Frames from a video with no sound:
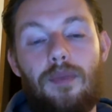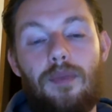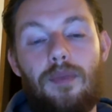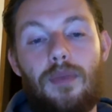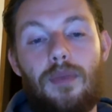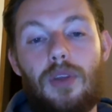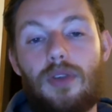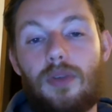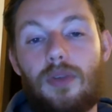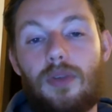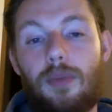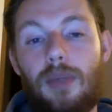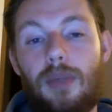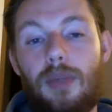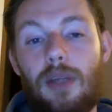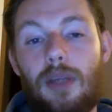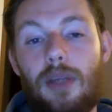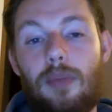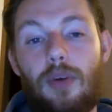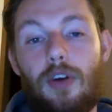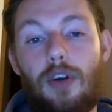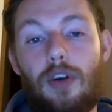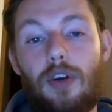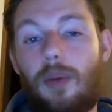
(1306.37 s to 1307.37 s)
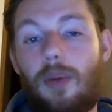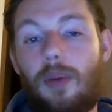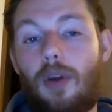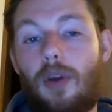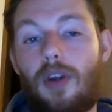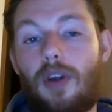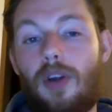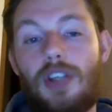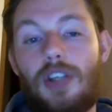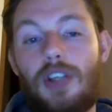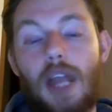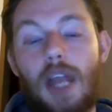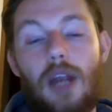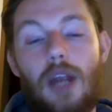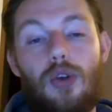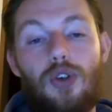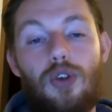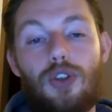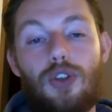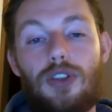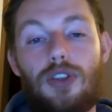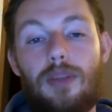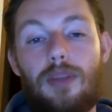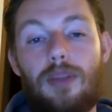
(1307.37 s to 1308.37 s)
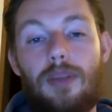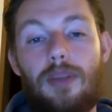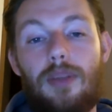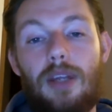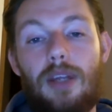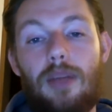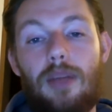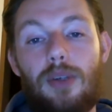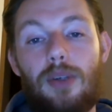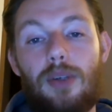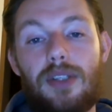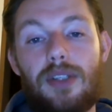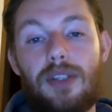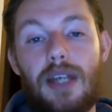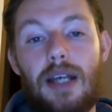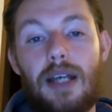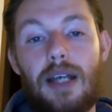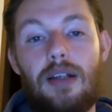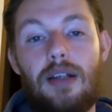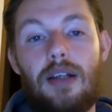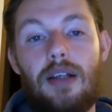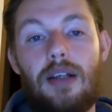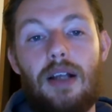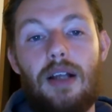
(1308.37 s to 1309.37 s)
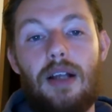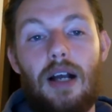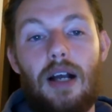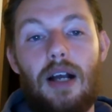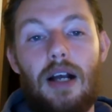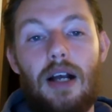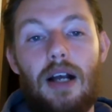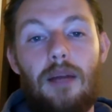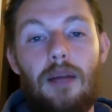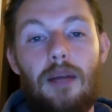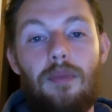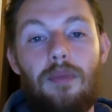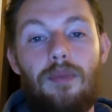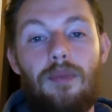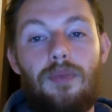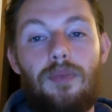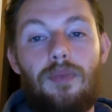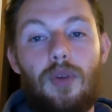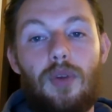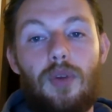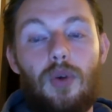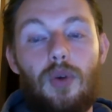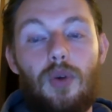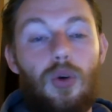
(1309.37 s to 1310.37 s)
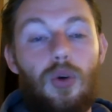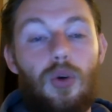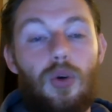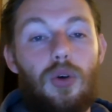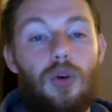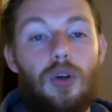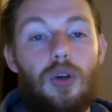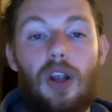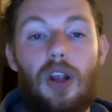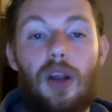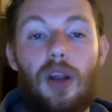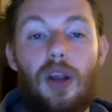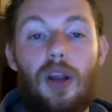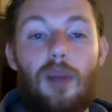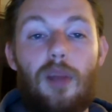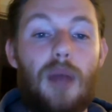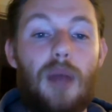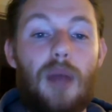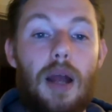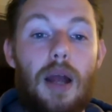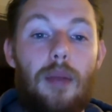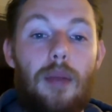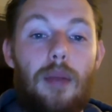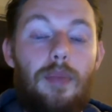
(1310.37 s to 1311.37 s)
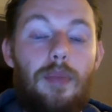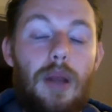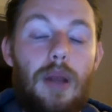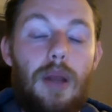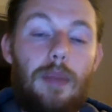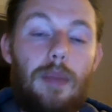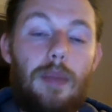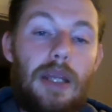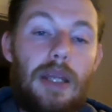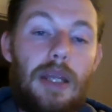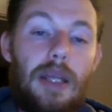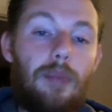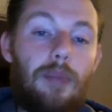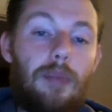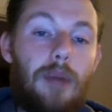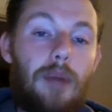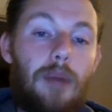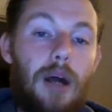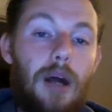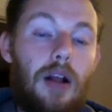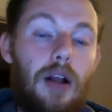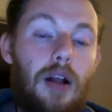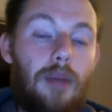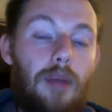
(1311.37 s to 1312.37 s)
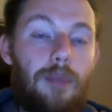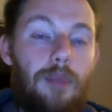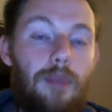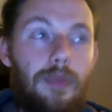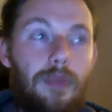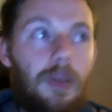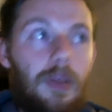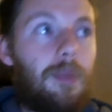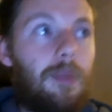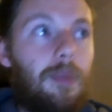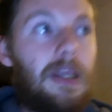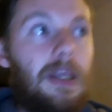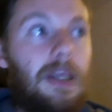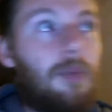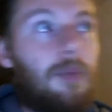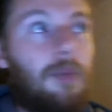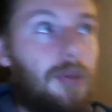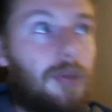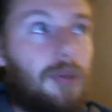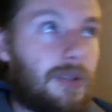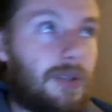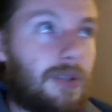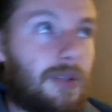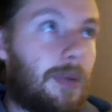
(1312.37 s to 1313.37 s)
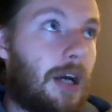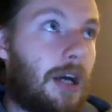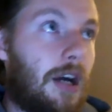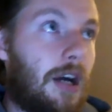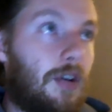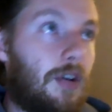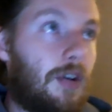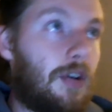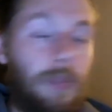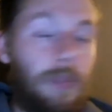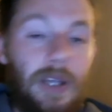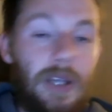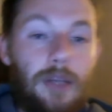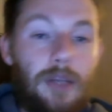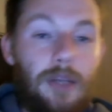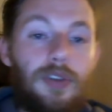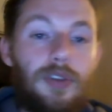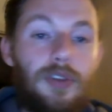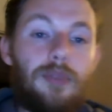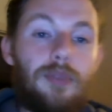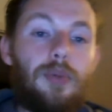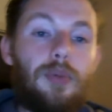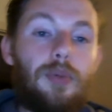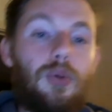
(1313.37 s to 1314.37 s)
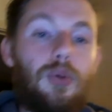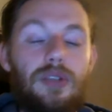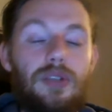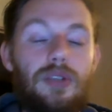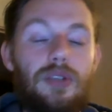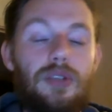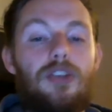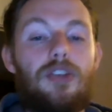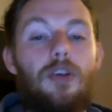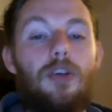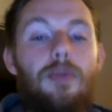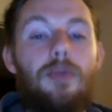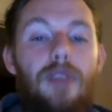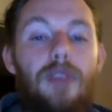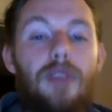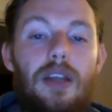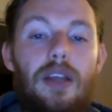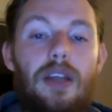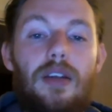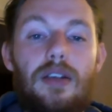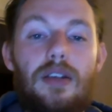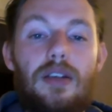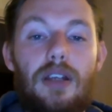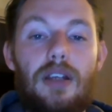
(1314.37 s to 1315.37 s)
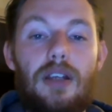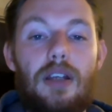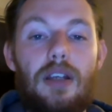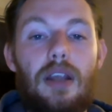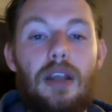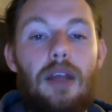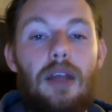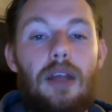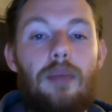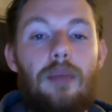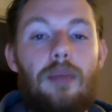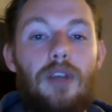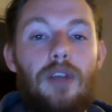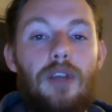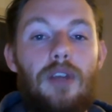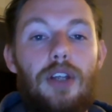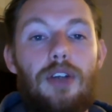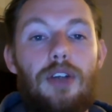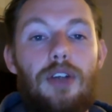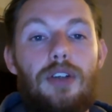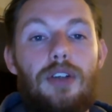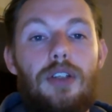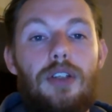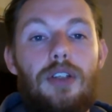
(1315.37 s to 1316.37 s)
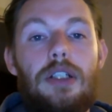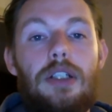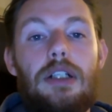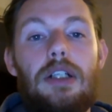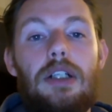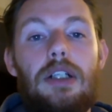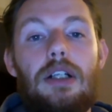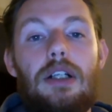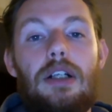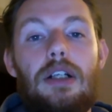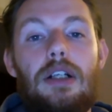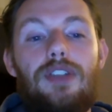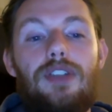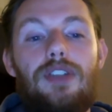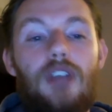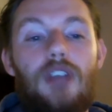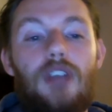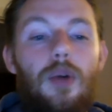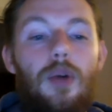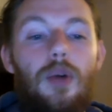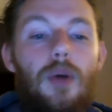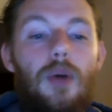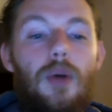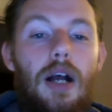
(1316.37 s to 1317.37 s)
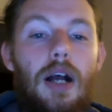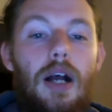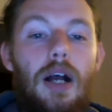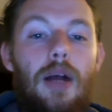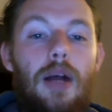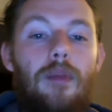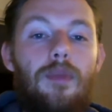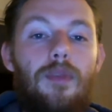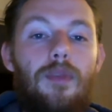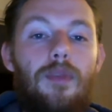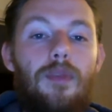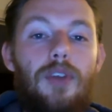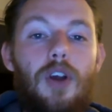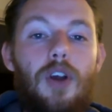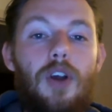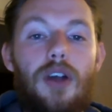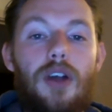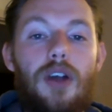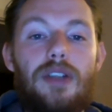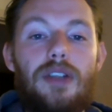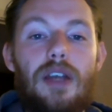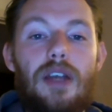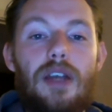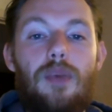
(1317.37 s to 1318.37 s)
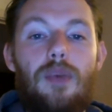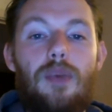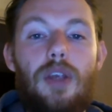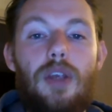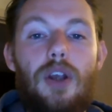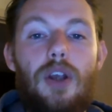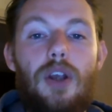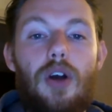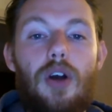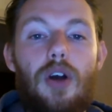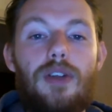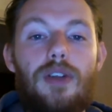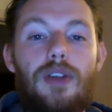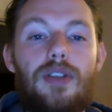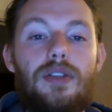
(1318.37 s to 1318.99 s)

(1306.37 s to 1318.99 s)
some peanut butter and a protein shake, or just a peanut butter, or like a peanut butter bar or peanut butter balls, that type of thing. They can be really good. So guys, have we got